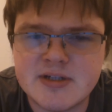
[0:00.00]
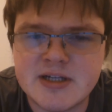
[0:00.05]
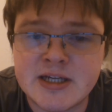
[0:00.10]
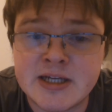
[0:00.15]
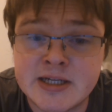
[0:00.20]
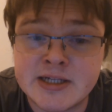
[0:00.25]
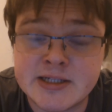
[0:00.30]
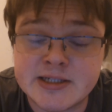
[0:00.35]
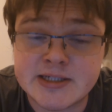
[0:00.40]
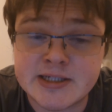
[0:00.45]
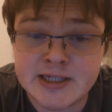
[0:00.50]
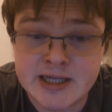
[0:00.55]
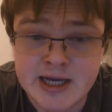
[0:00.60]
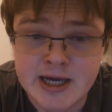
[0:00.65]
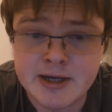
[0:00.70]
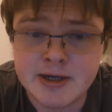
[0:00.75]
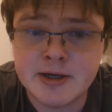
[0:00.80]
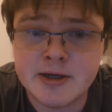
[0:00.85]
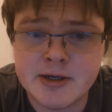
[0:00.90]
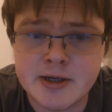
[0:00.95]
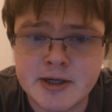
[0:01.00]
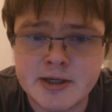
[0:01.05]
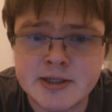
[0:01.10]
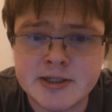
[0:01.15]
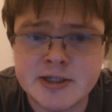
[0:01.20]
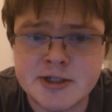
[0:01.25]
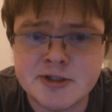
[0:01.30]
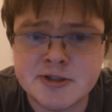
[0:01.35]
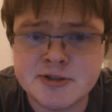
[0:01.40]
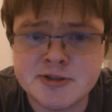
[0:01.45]
in Canada
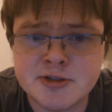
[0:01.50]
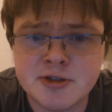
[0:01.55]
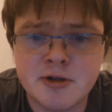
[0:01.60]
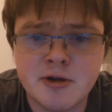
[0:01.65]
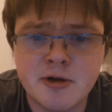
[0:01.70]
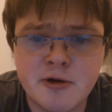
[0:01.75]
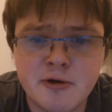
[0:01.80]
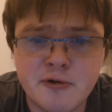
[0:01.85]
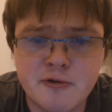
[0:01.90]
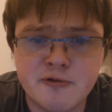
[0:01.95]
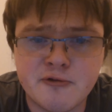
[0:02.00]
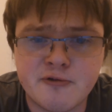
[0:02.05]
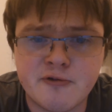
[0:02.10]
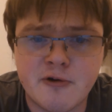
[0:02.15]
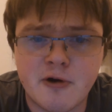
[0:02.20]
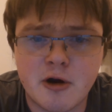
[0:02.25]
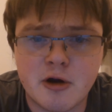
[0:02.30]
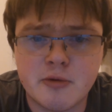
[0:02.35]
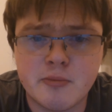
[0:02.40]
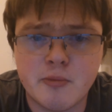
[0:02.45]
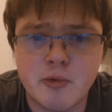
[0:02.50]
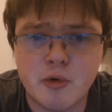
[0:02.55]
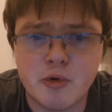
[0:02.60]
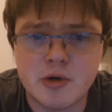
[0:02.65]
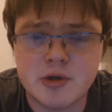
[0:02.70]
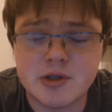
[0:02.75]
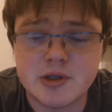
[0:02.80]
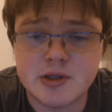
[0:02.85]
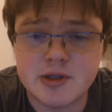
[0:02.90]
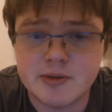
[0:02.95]
is far
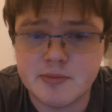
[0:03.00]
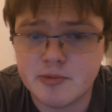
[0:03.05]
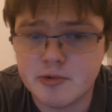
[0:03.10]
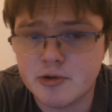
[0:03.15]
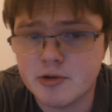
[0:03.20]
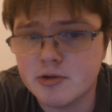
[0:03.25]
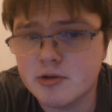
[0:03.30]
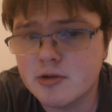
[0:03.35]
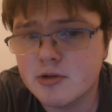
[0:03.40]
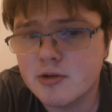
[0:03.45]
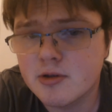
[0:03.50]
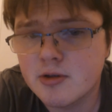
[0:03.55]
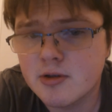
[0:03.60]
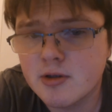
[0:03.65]
more liberal